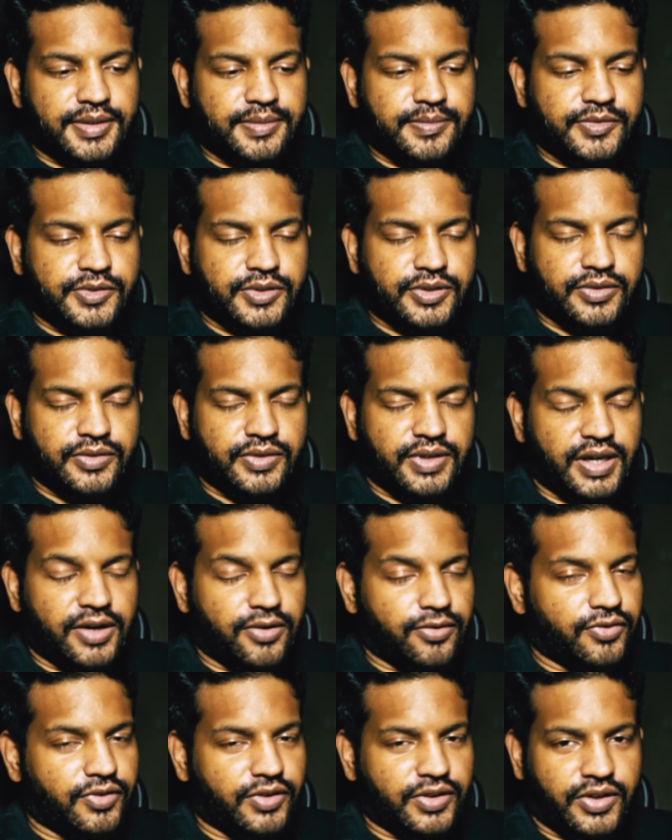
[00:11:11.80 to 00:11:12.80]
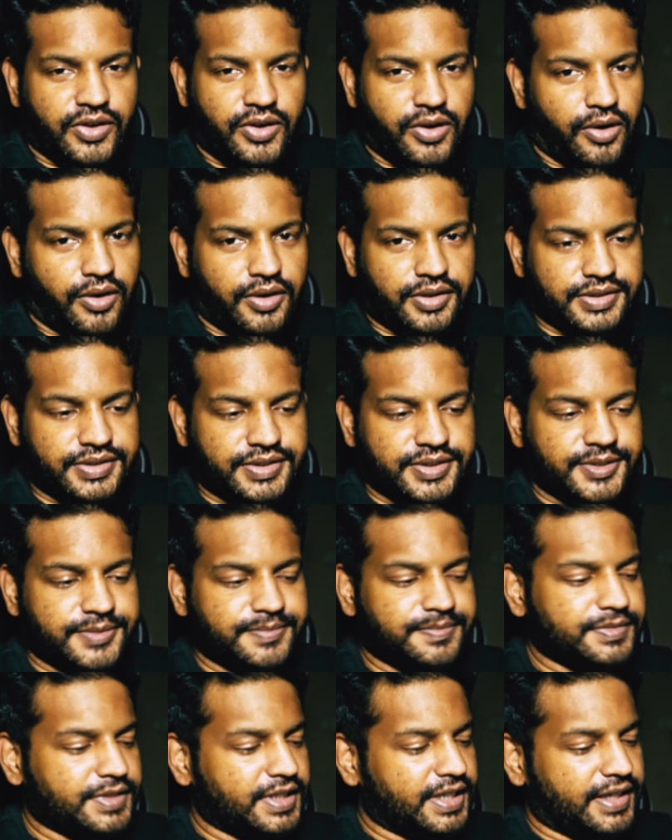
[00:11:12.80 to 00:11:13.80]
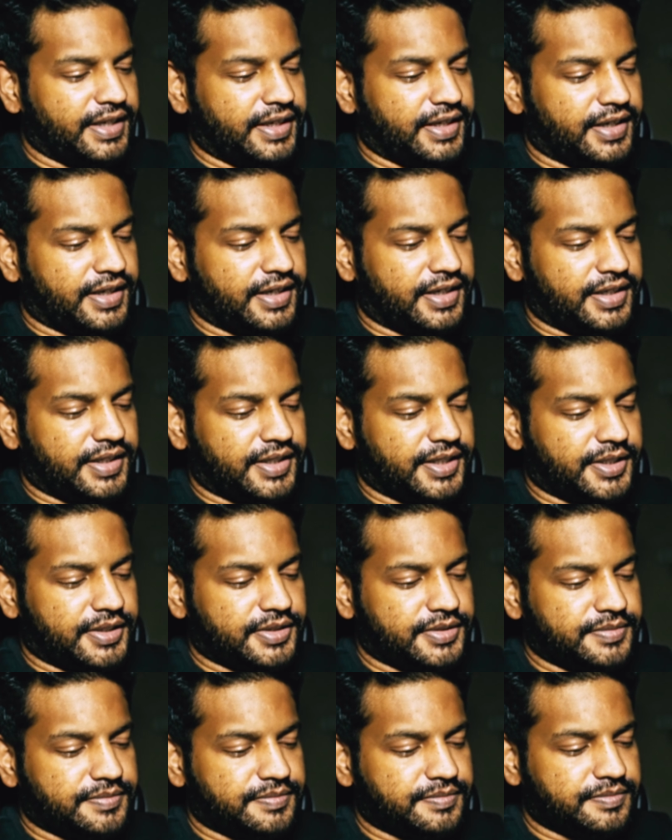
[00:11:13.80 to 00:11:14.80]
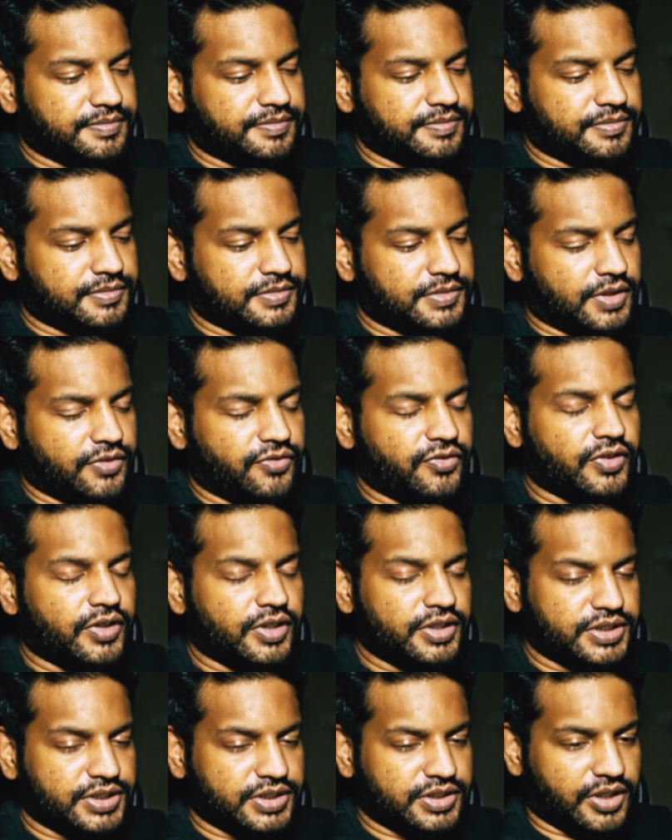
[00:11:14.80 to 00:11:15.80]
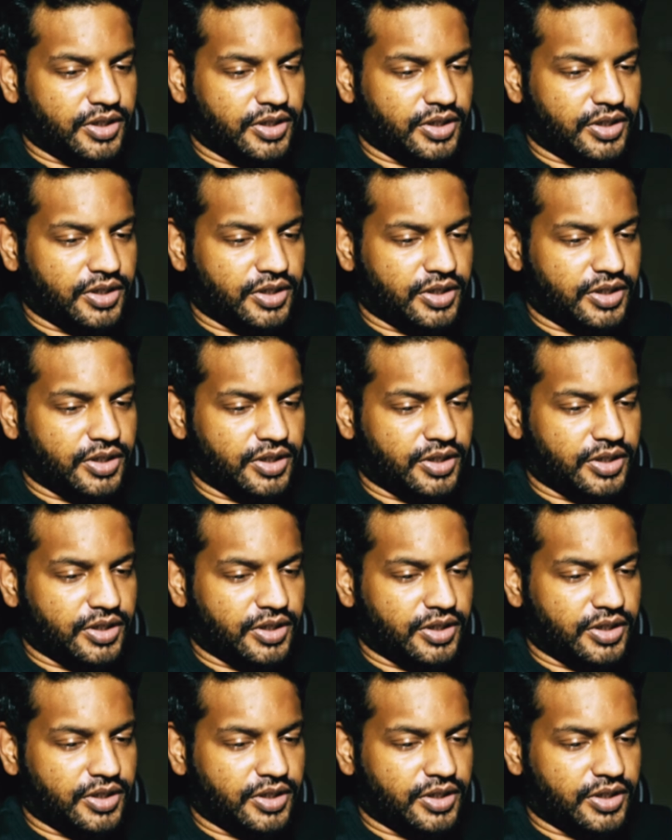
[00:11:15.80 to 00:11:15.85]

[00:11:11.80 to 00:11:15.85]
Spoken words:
so now for the cons. The first